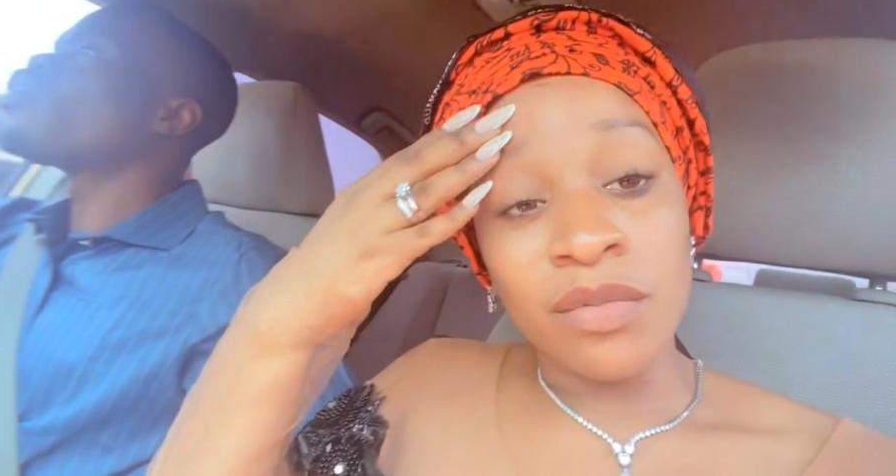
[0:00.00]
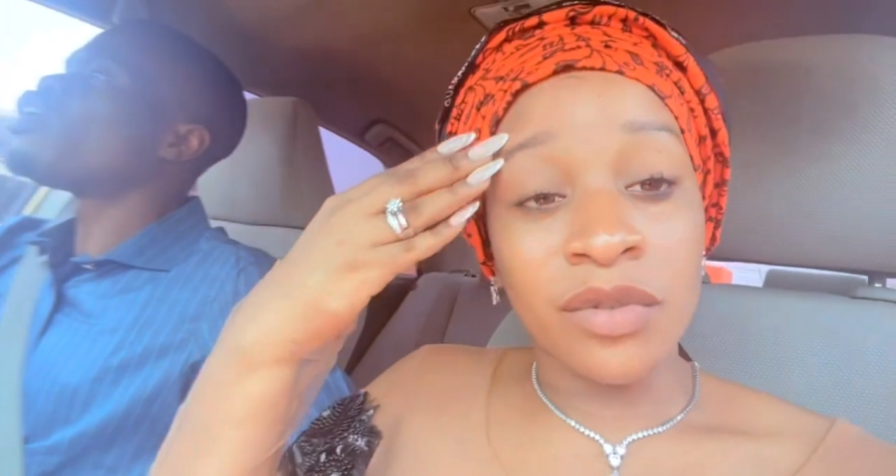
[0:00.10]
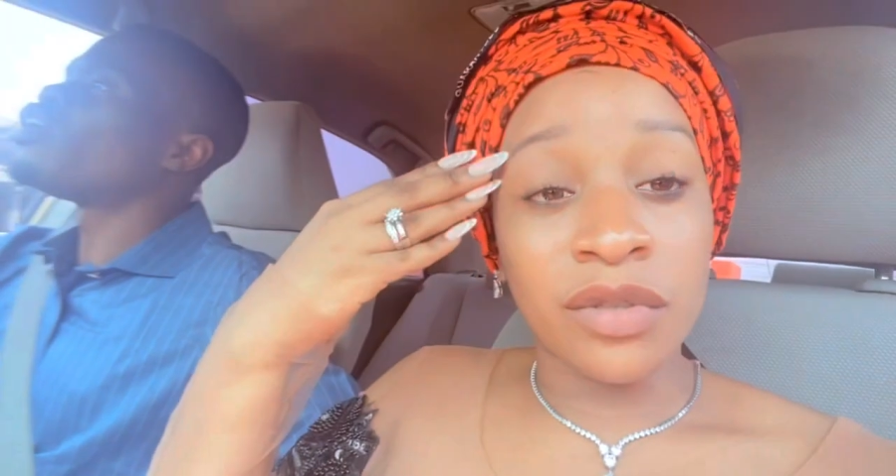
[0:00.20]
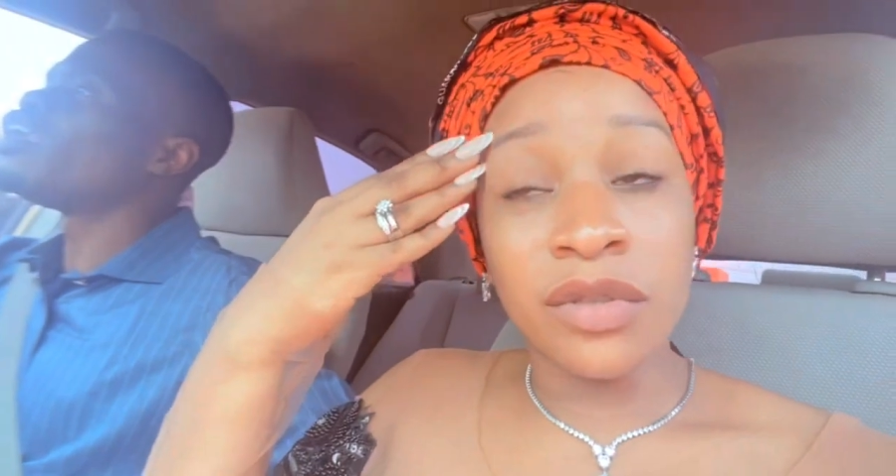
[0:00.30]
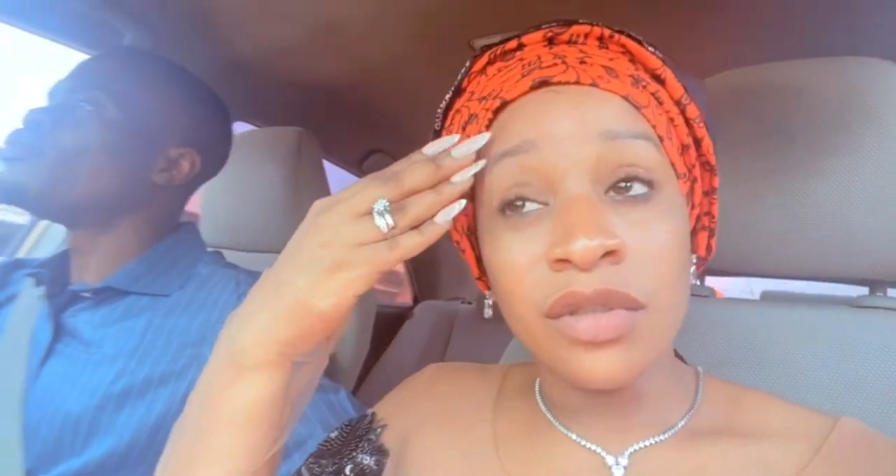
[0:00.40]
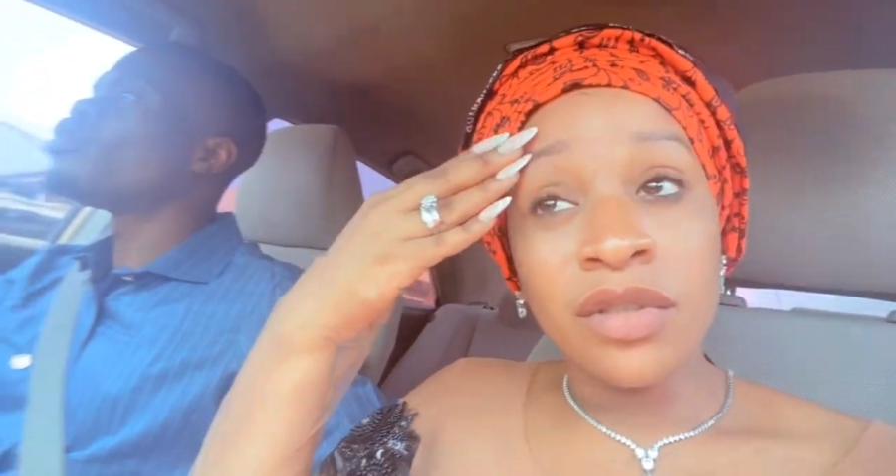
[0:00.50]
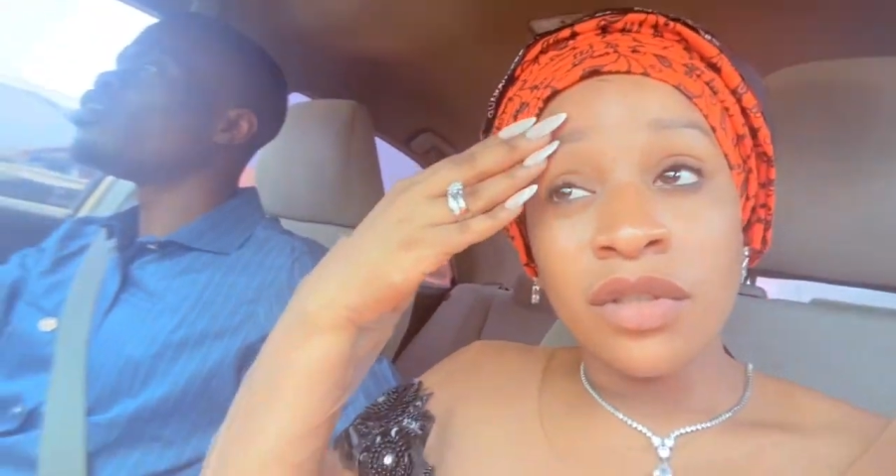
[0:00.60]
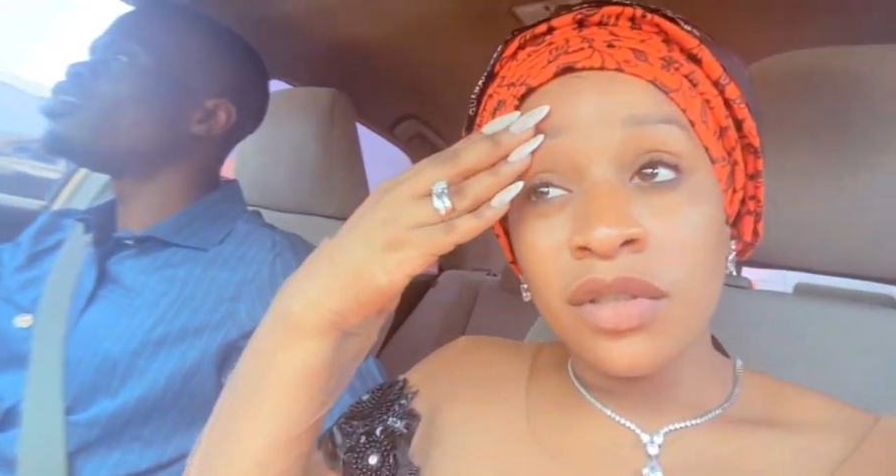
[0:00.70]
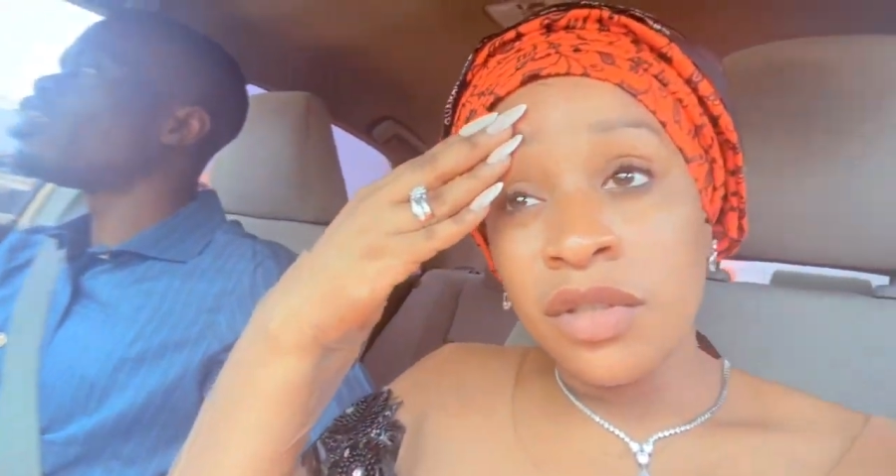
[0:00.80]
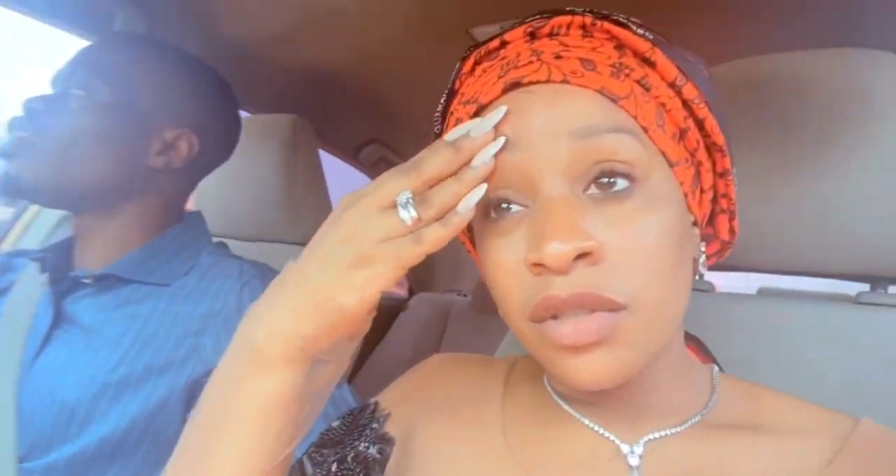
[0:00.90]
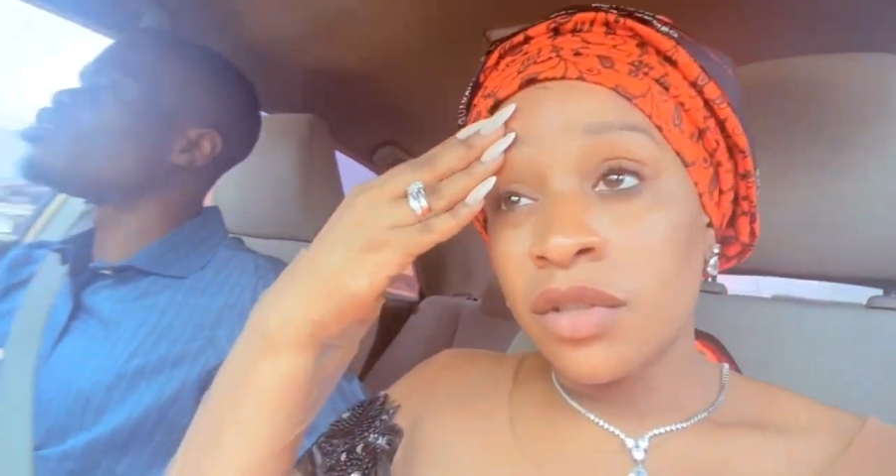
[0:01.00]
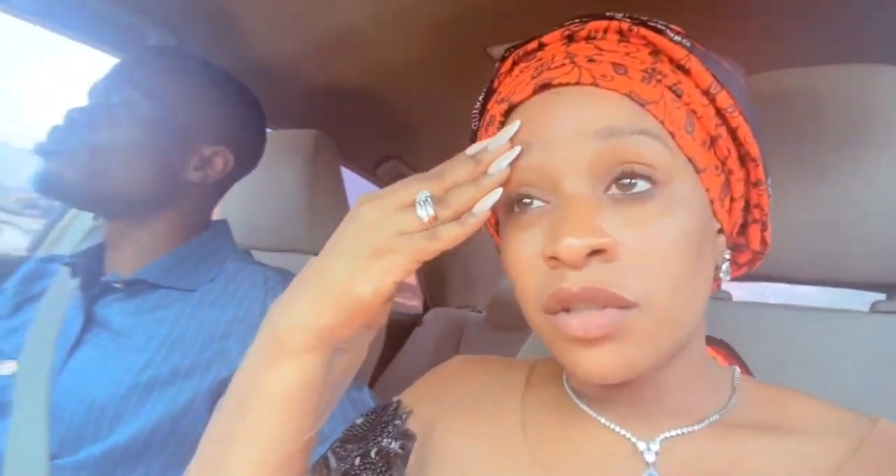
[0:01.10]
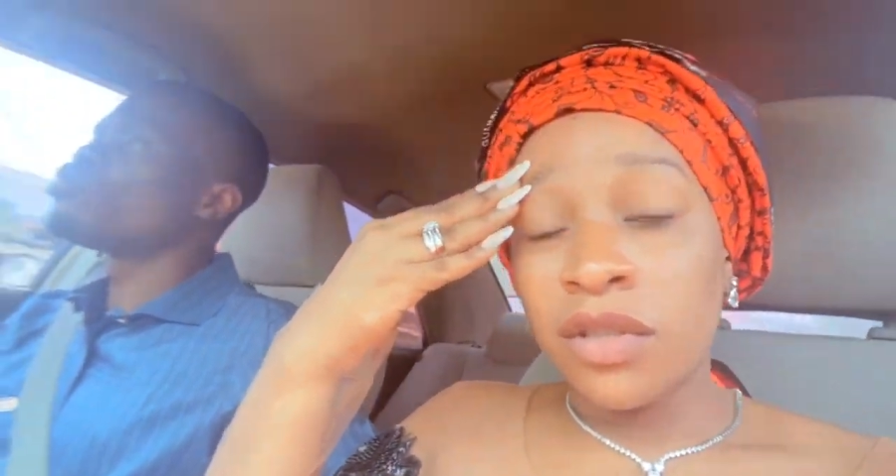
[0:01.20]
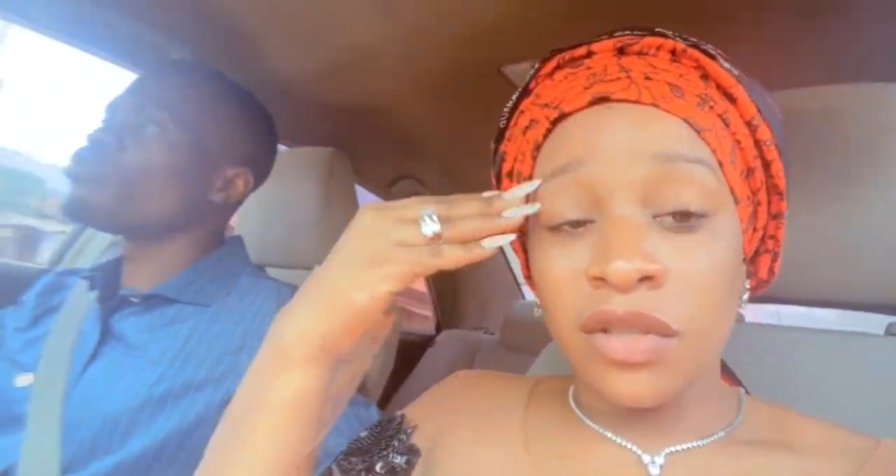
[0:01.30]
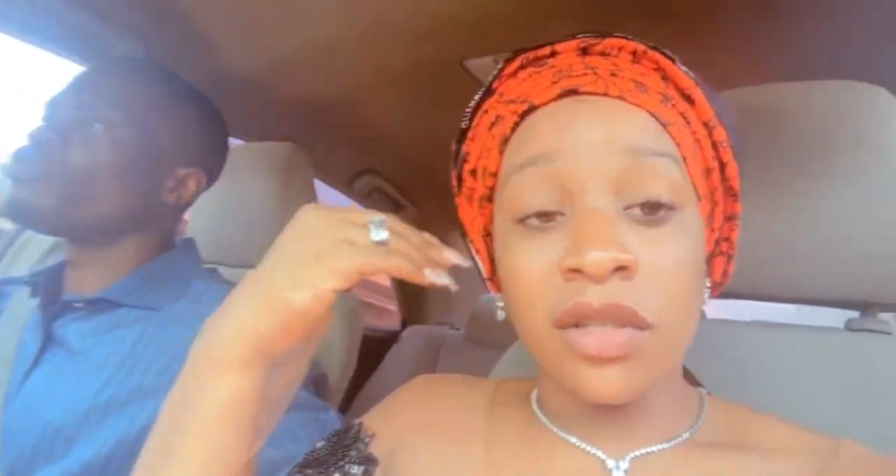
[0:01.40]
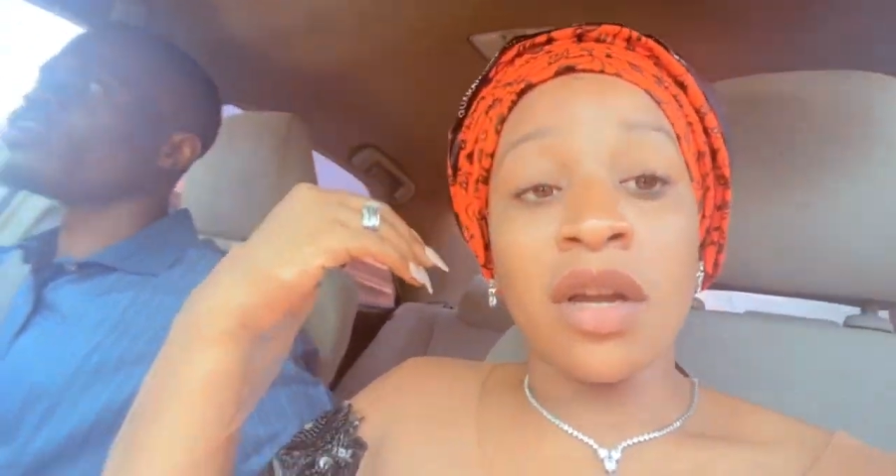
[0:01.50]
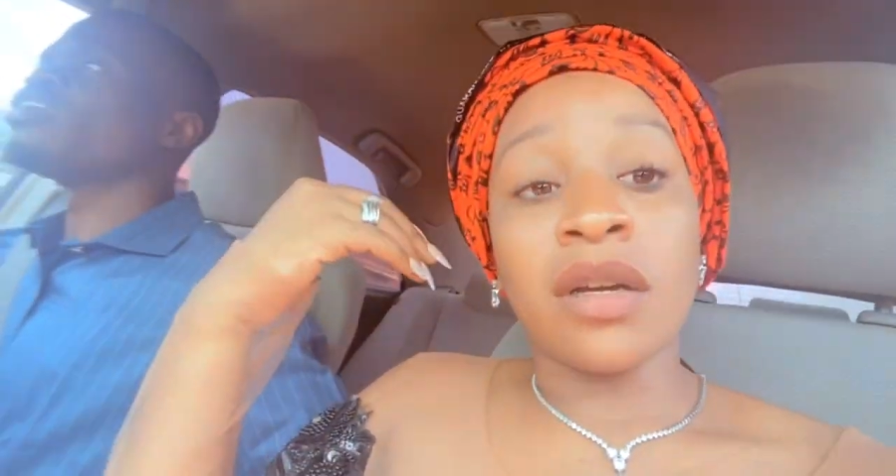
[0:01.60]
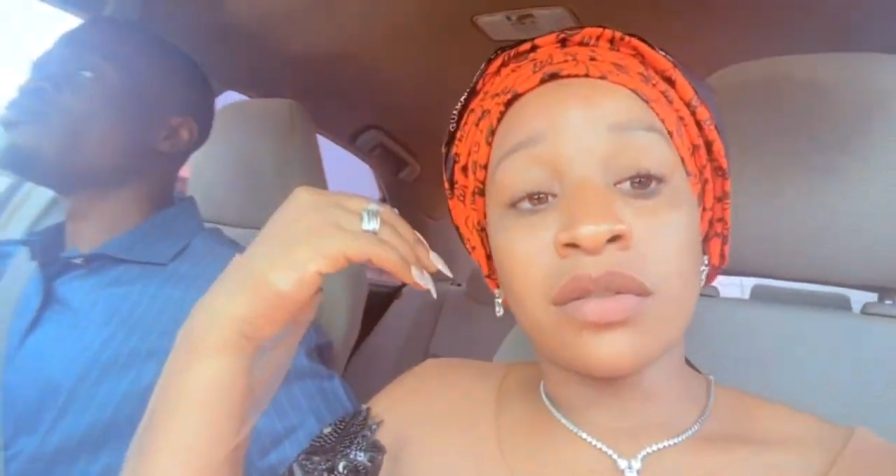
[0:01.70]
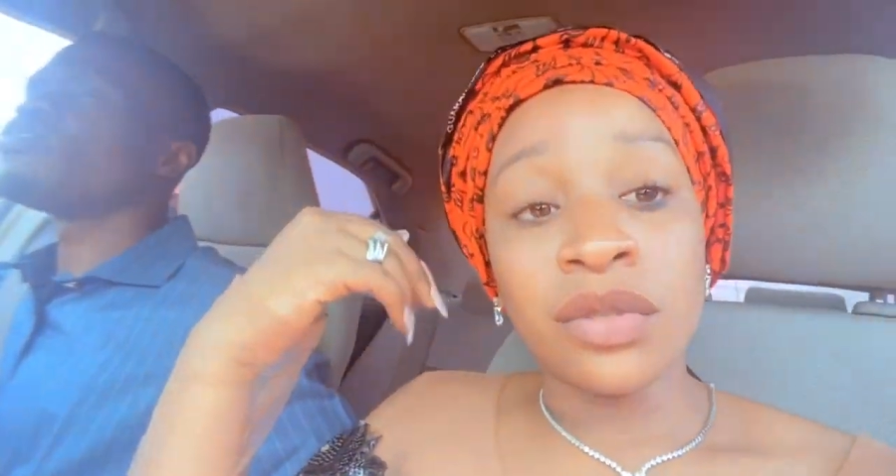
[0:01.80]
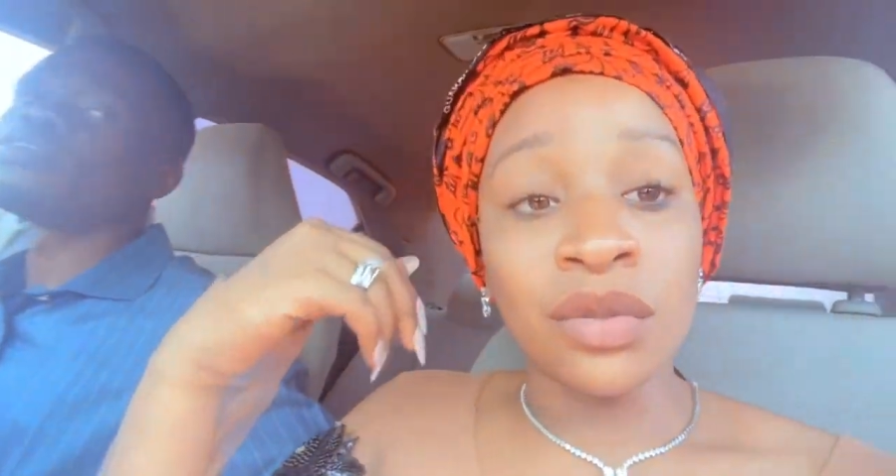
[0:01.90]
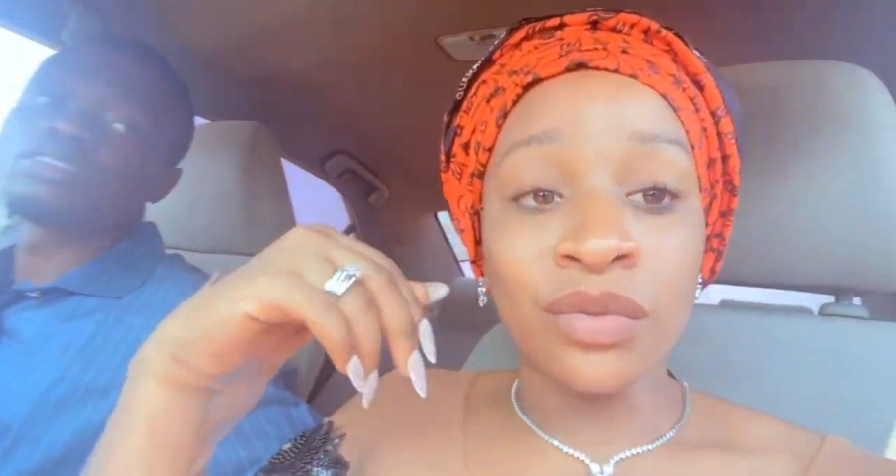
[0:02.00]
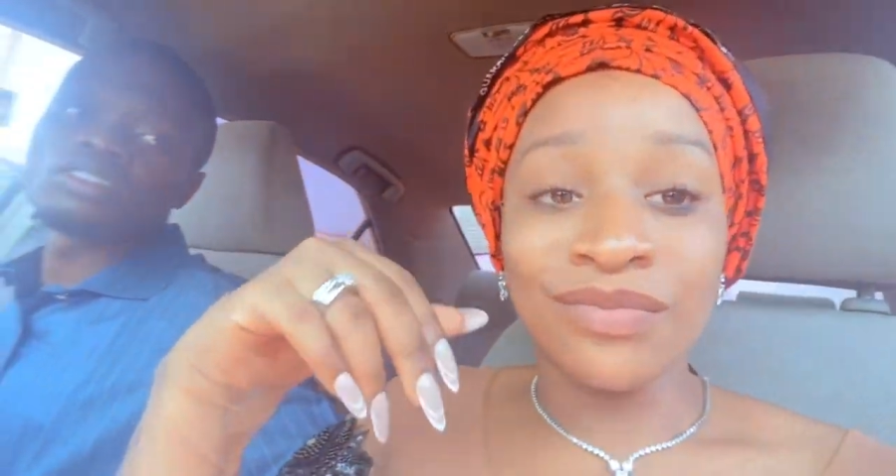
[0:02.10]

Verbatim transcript: on anybody there to open yeah, the for so. us.